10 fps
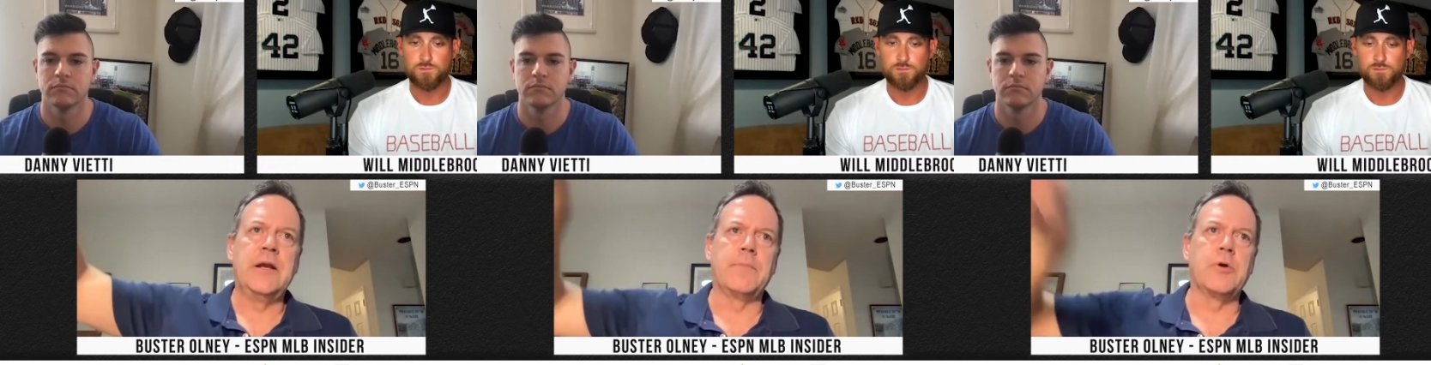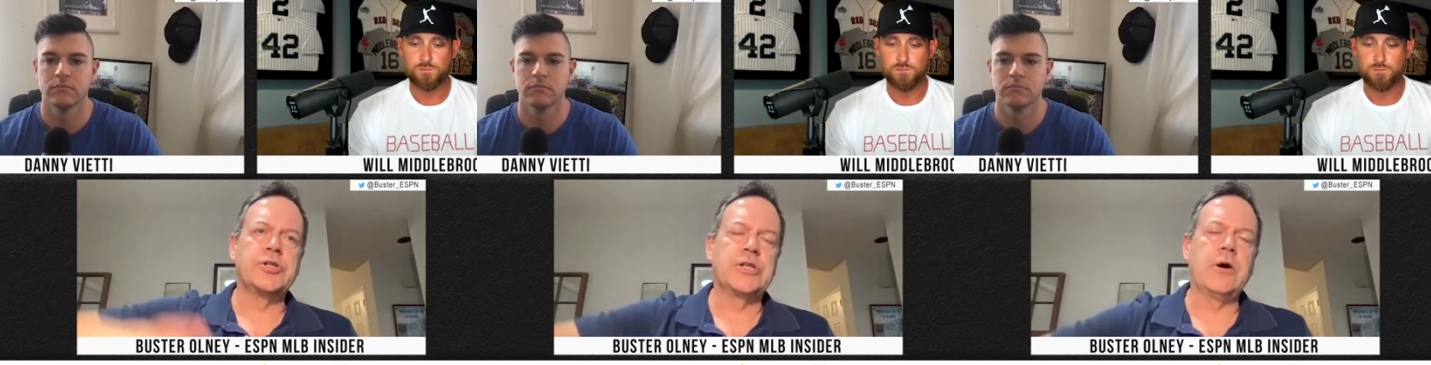
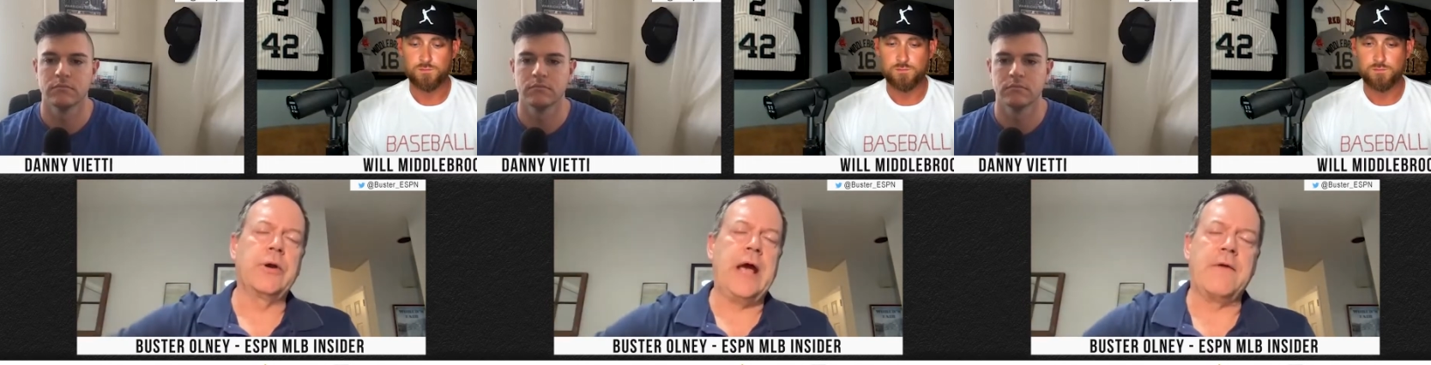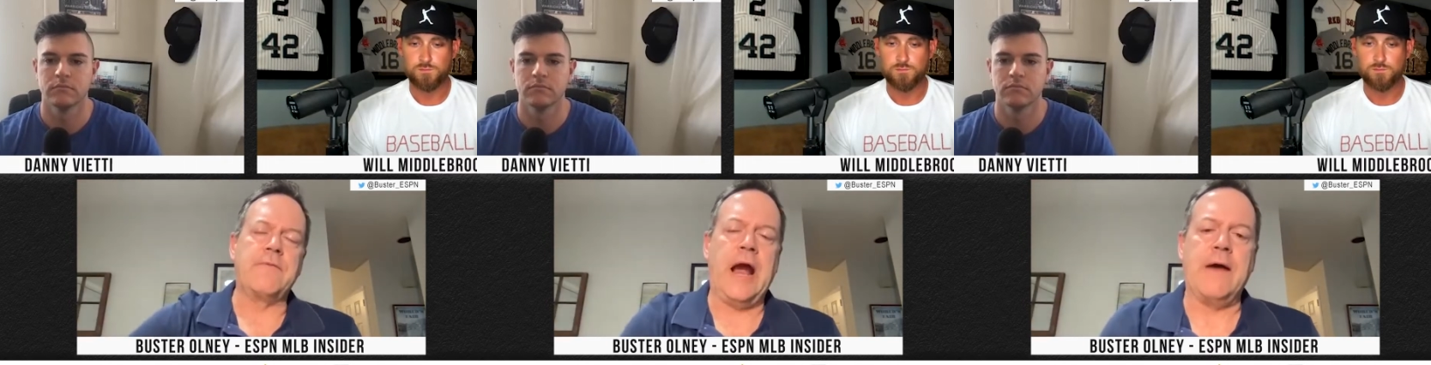Speaker 1: numbers go
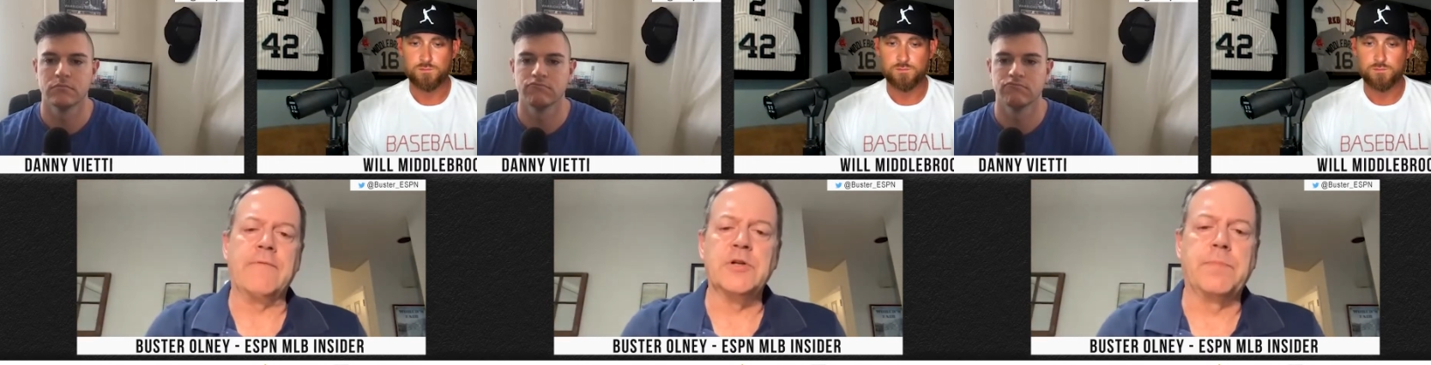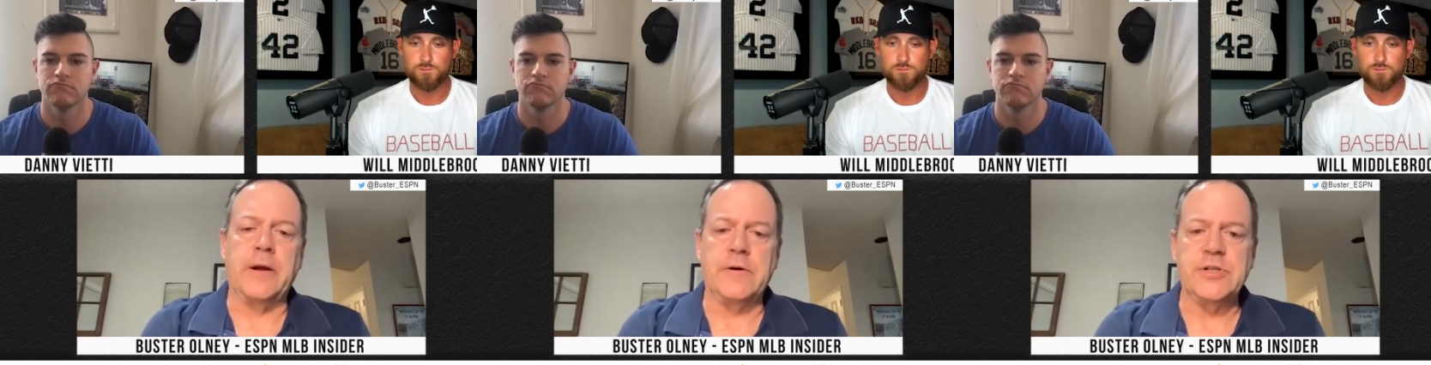down for average
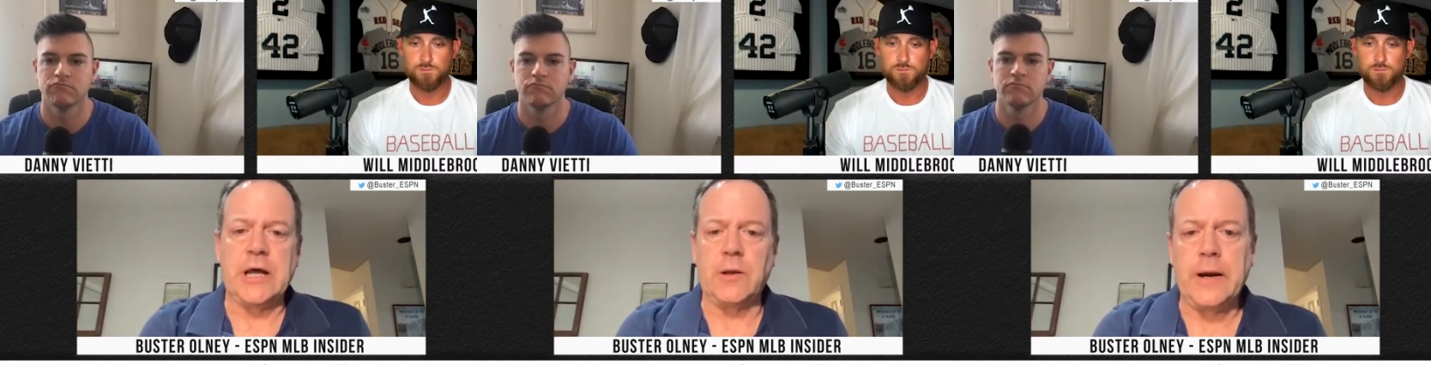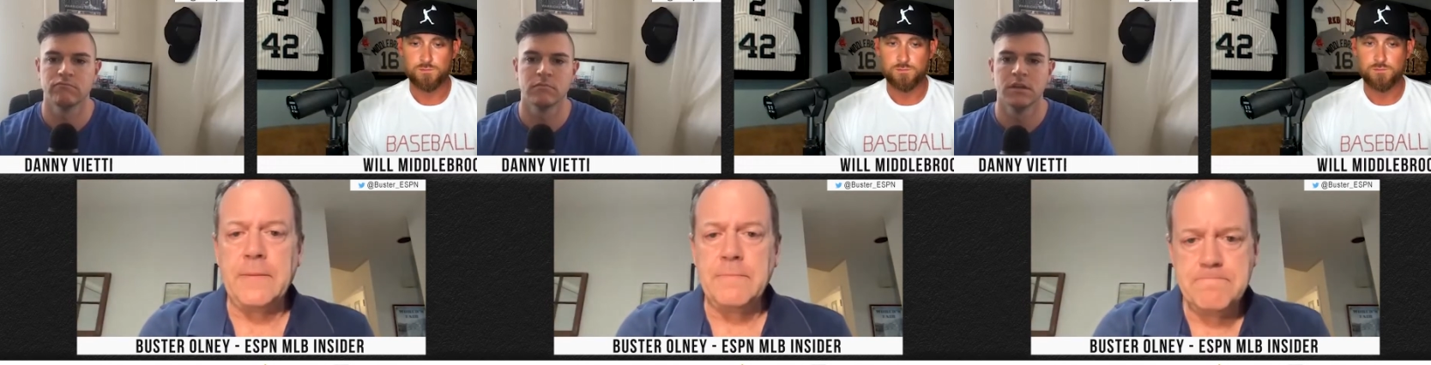player
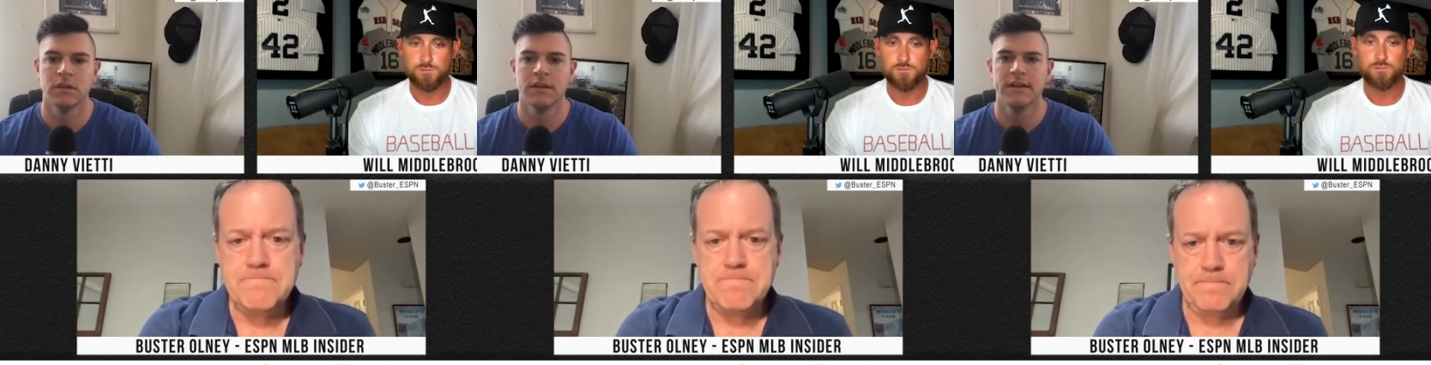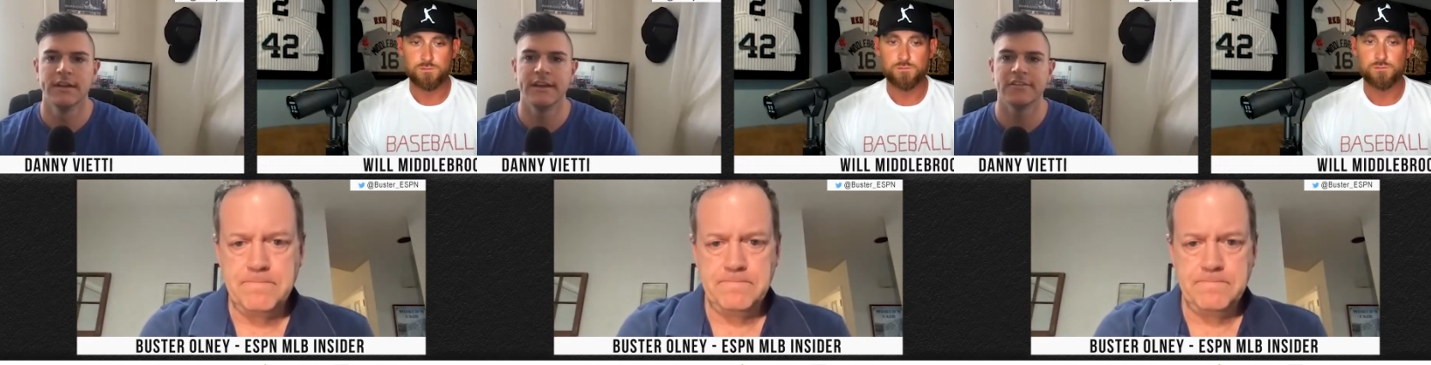salary.
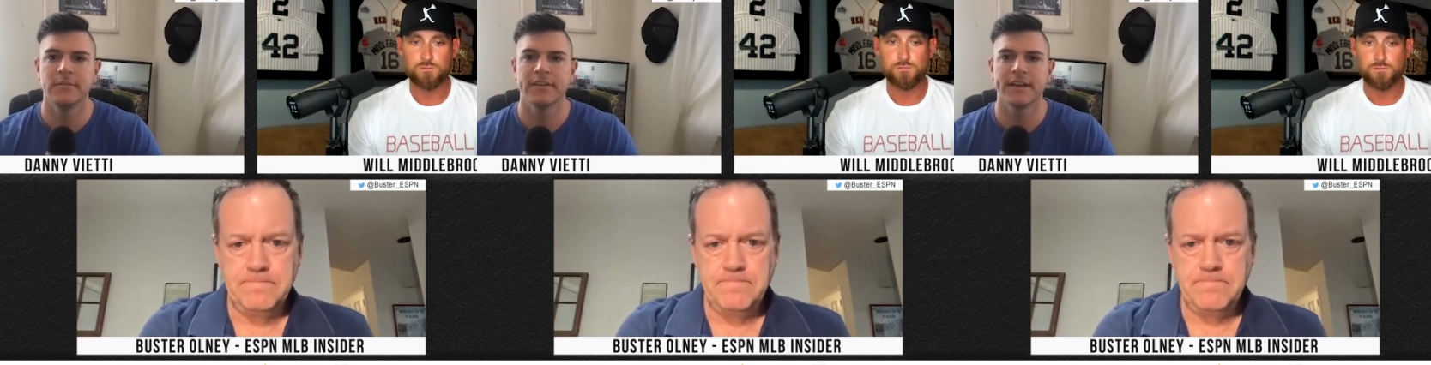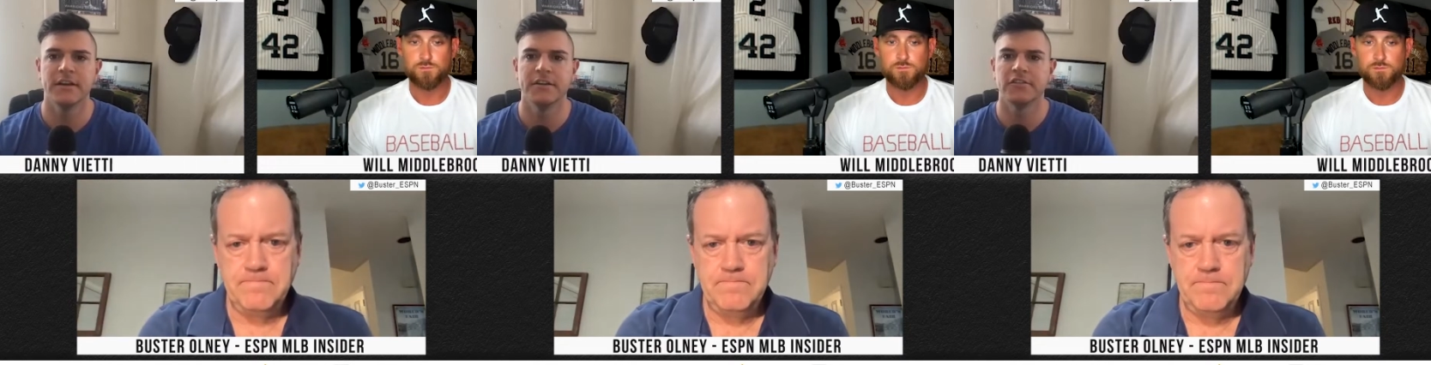
Speaker 2: Yeah, it seems
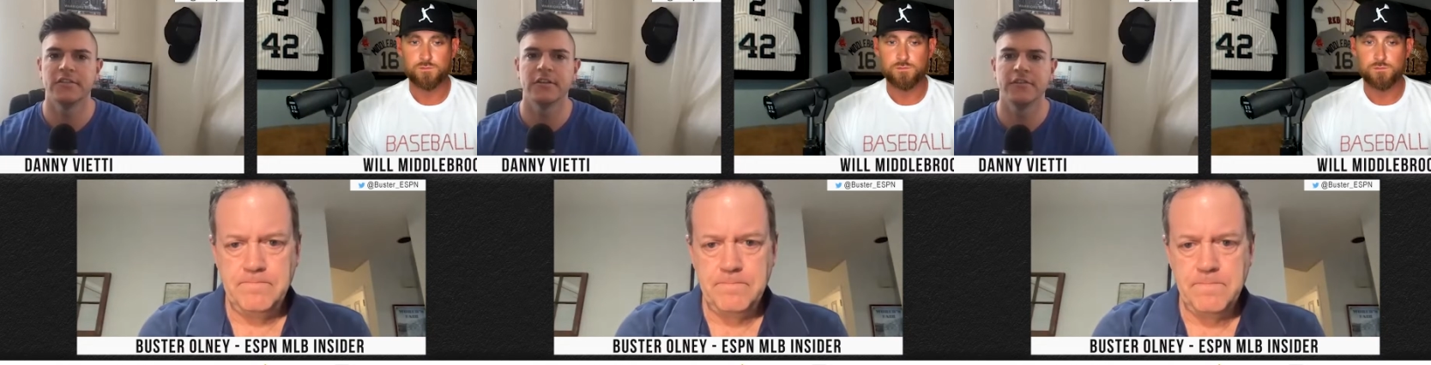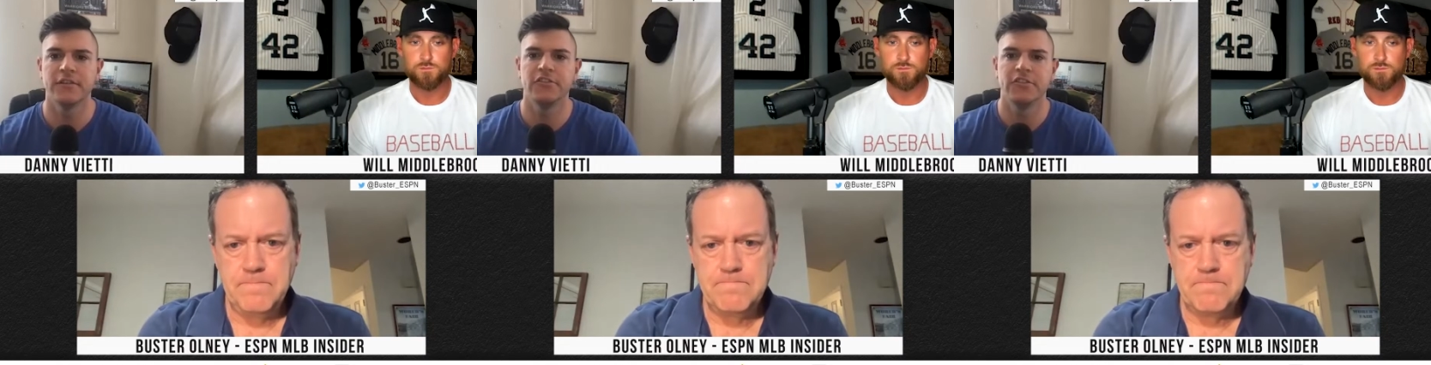like on the
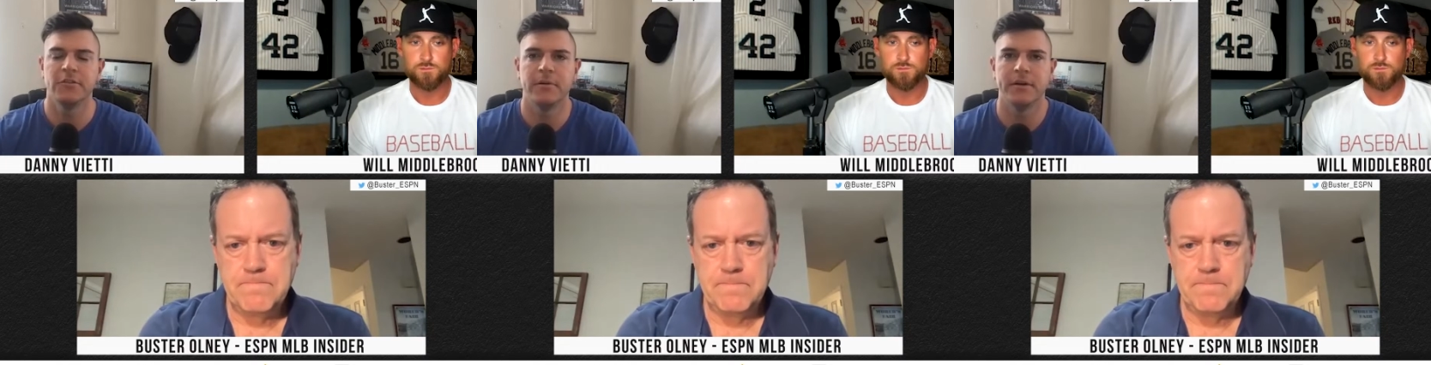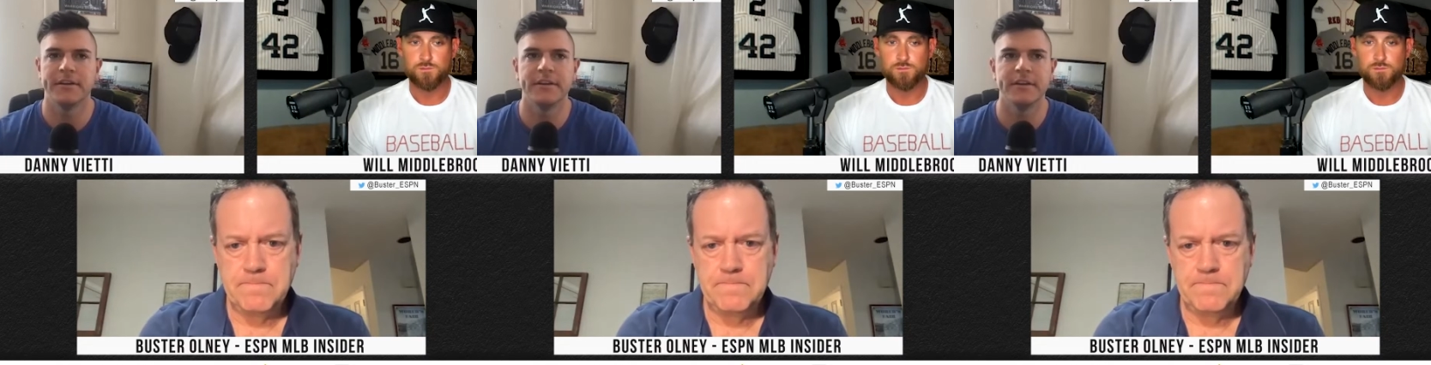surface, just
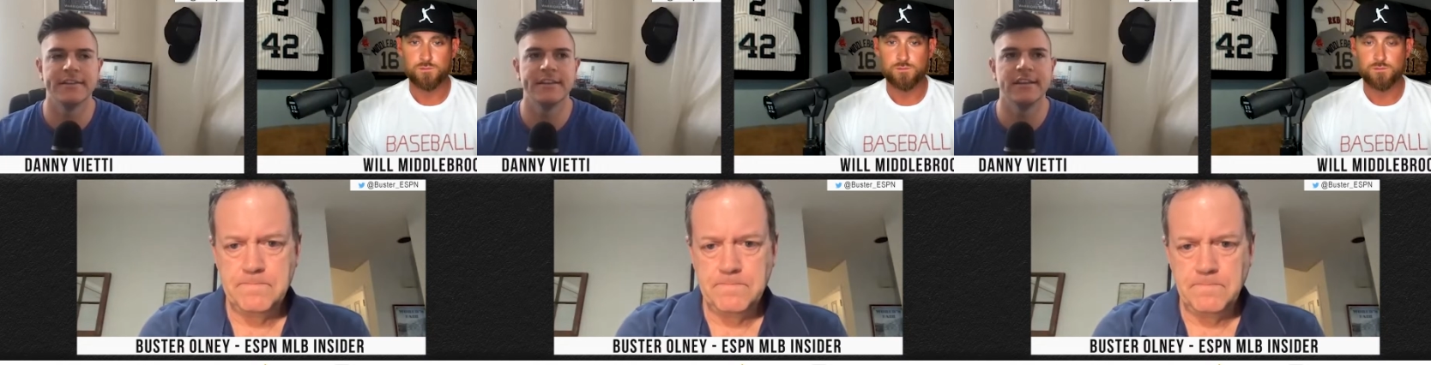upon hearing